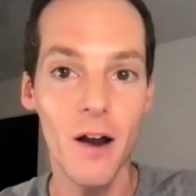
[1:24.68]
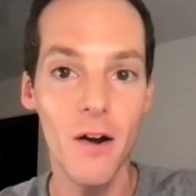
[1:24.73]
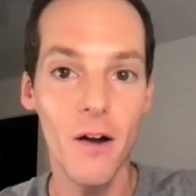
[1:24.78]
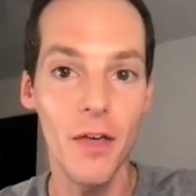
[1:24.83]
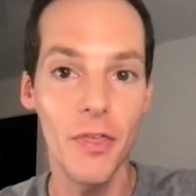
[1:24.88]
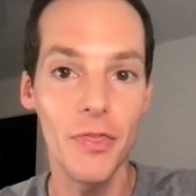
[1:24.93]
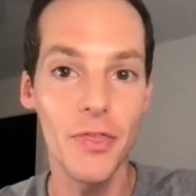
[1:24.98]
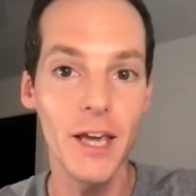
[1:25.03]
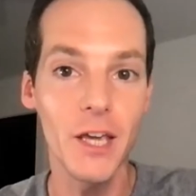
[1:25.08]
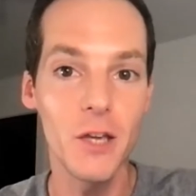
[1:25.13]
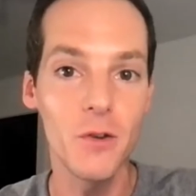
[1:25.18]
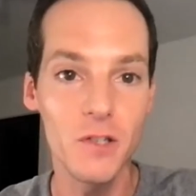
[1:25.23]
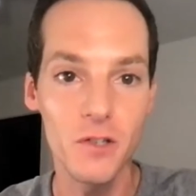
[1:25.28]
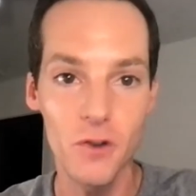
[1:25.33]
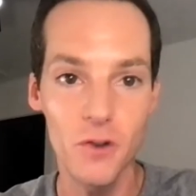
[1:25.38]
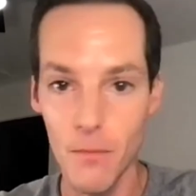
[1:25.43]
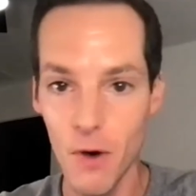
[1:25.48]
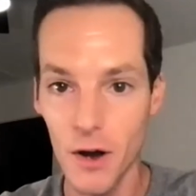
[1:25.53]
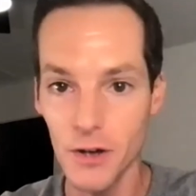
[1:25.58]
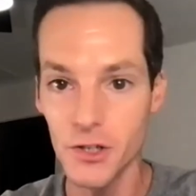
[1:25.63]
Tara. Thank you
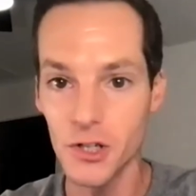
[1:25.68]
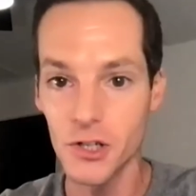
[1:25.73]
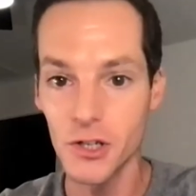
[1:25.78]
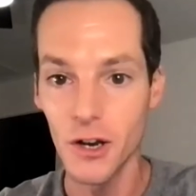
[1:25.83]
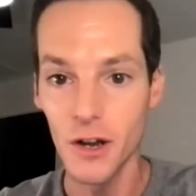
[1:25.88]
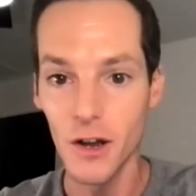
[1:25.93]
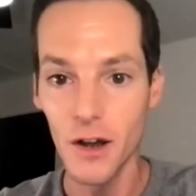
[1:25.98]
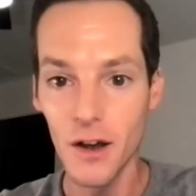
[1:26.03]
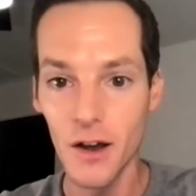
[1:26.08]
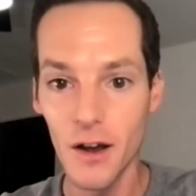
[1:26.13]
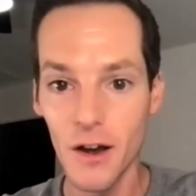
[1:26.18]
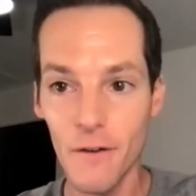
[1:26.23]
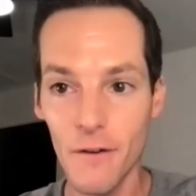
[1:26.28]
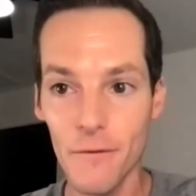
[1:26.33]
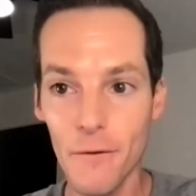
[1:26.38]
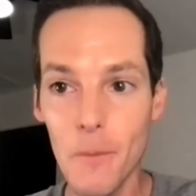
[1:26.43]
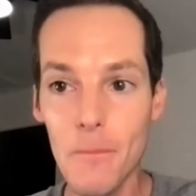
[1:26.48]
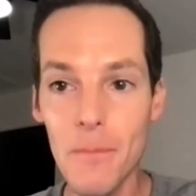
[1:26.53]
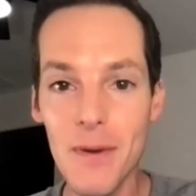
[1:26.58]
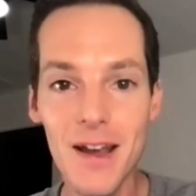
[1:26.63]
so much
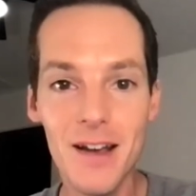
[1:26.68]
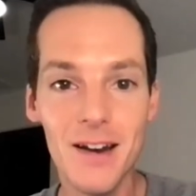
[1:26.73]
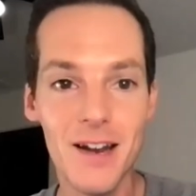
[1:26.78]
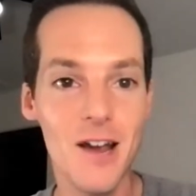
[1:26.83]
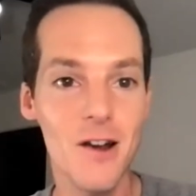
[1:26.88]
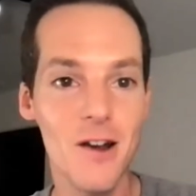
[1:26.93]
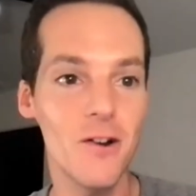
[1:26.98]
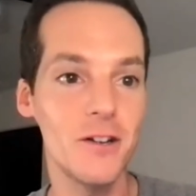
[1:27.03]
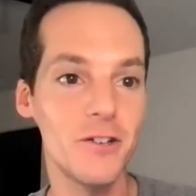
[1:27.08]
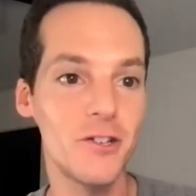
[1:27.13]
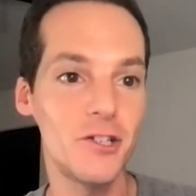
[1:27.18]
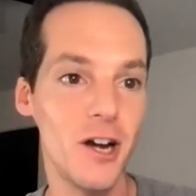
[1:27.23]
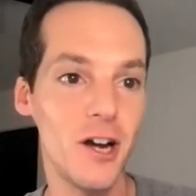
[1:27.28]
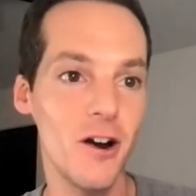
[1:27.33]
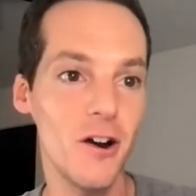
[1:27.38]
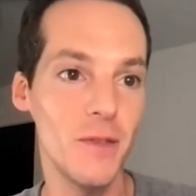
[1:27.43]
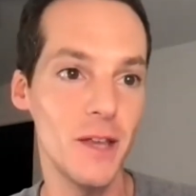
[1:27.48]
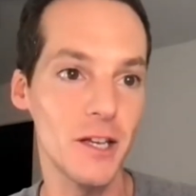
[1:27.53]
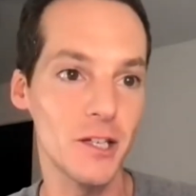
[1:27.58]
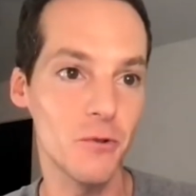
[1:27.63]
for being here and
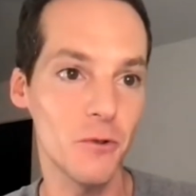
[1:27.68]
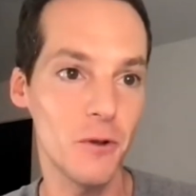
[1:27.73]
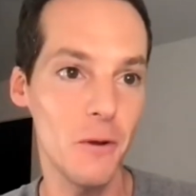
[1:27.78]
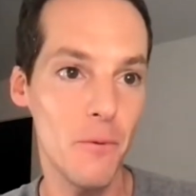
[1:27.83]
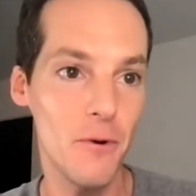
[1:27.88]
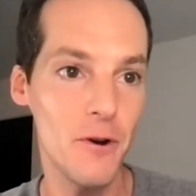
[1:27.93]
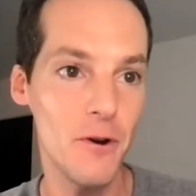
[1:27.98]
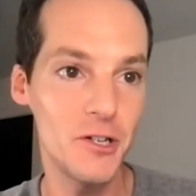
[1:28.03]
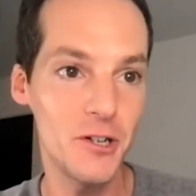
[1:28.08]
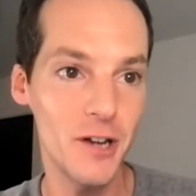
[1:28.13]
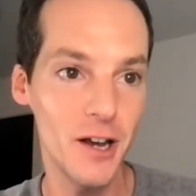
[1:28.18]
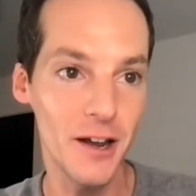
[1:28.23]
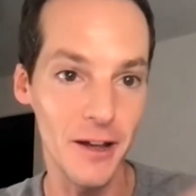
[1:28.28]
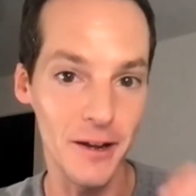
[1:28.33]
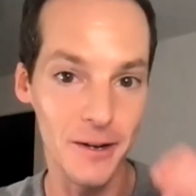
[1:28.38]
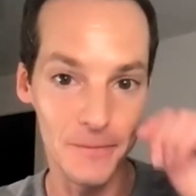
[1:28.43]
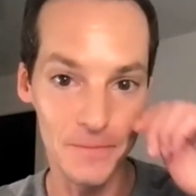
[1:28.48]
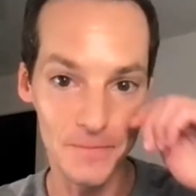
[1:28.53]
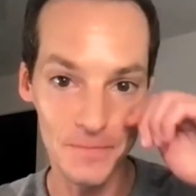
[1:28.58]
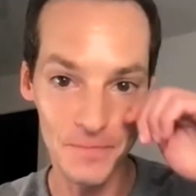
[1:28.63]
sharing this. Really appreciate
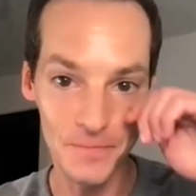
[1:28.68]
it.